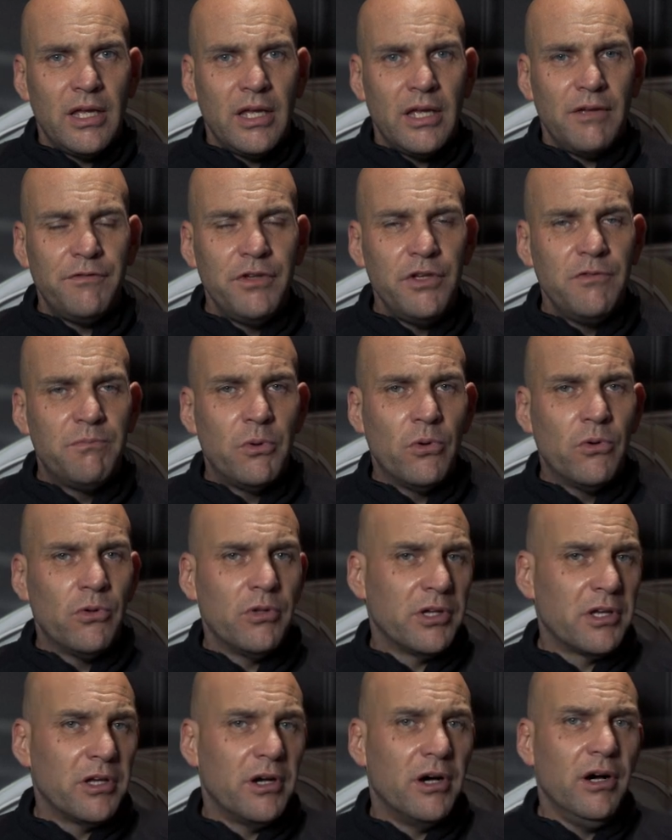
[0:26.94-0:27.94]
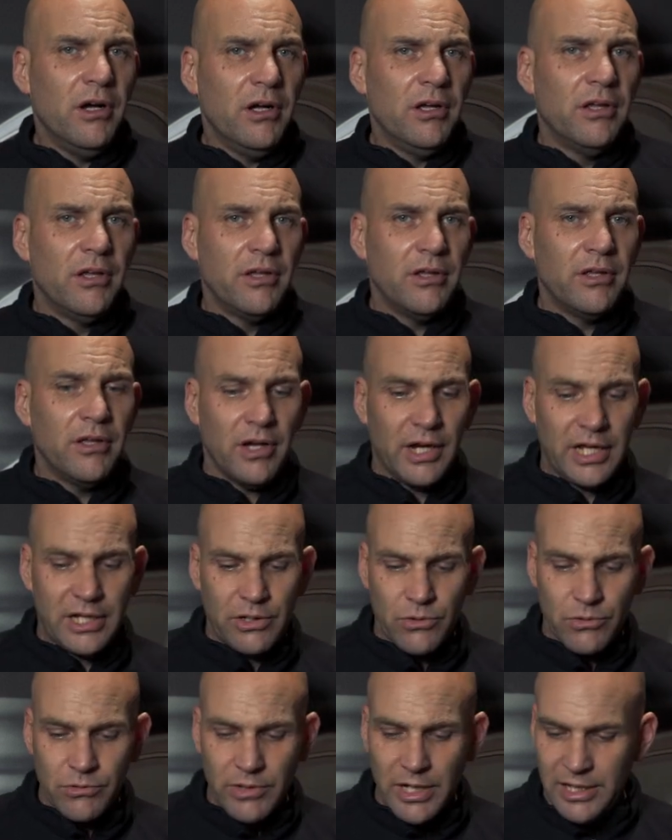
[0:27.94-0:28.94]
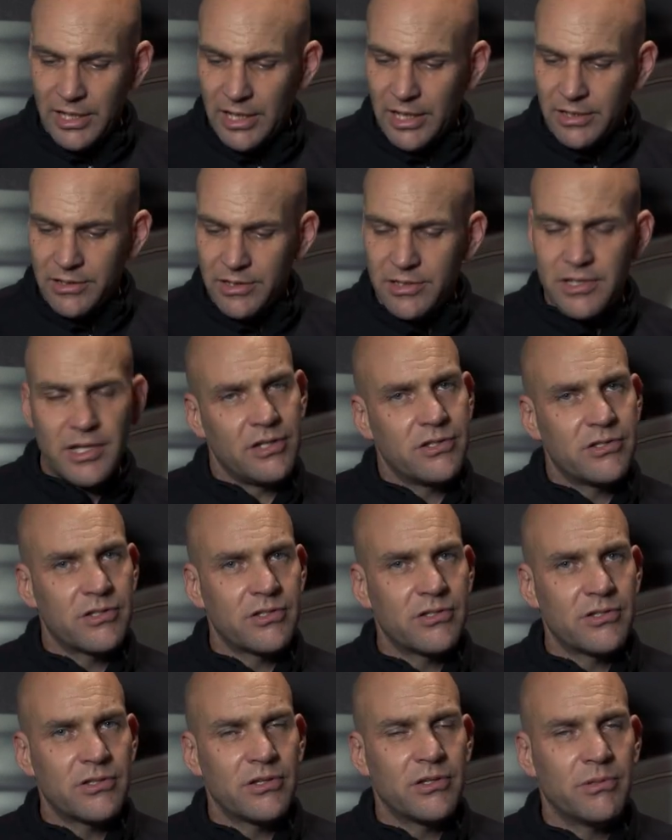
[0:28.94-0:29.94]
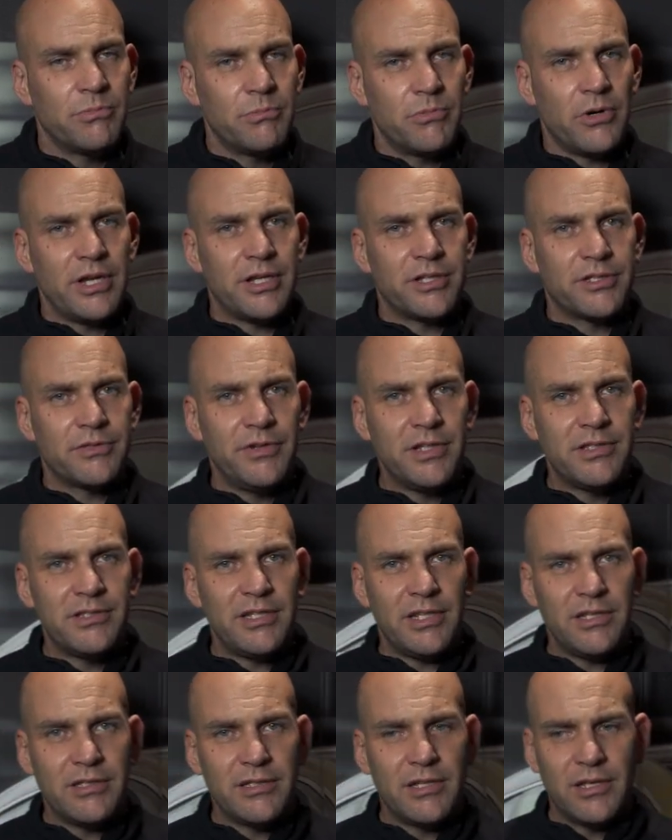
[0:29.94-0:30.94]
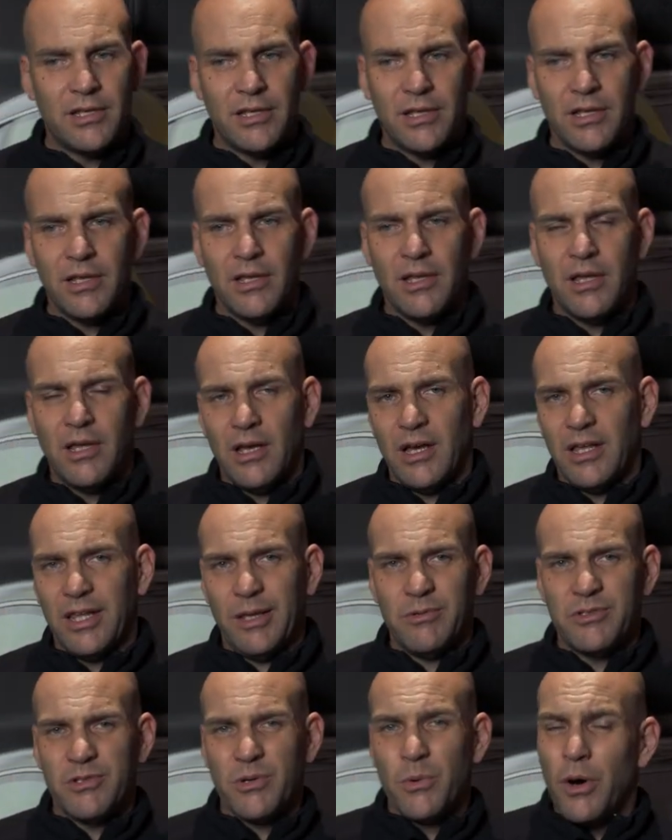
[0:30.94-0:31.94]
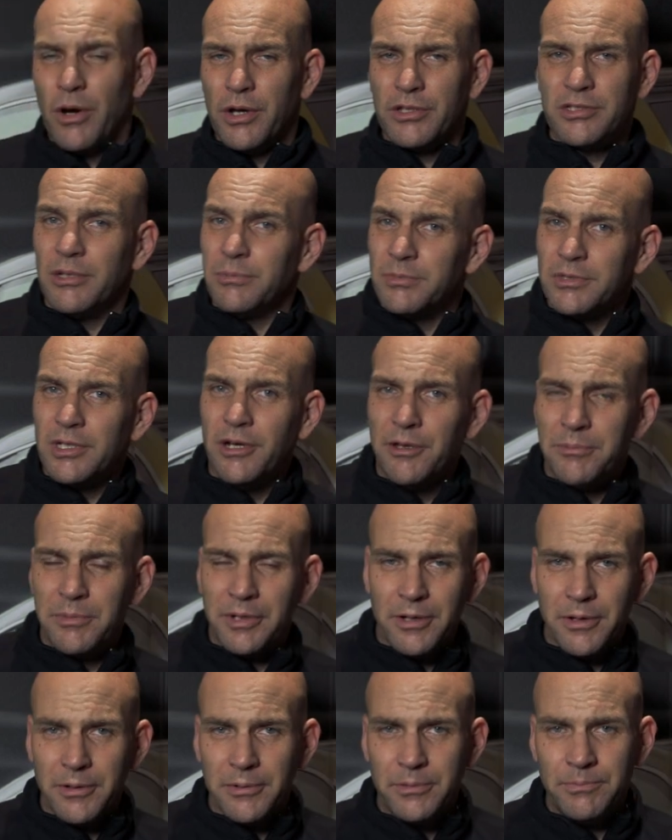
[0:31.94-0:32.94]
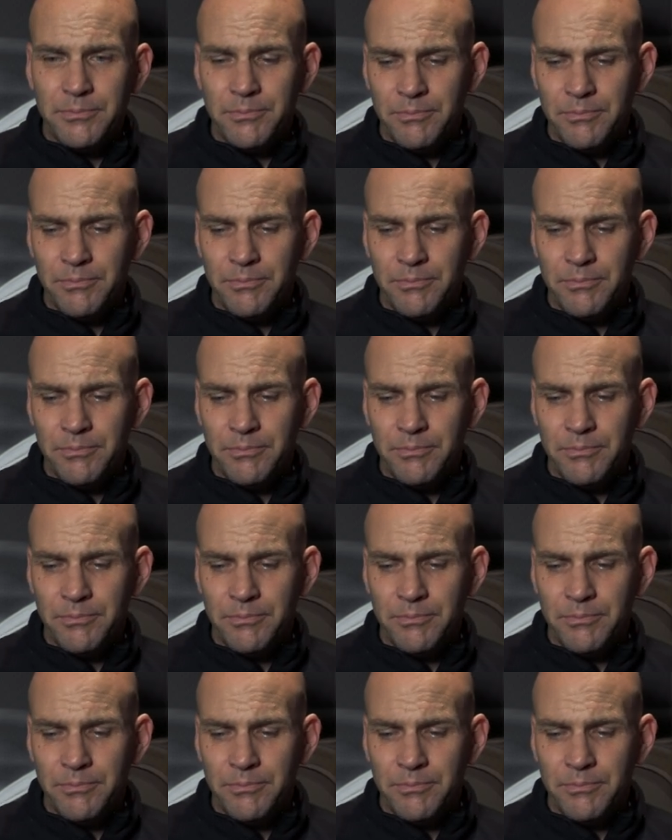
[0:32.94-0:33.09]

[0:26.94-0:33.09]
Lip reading: if you bought the car and it already had the discs, brakes fitted, and it was quite some time ago,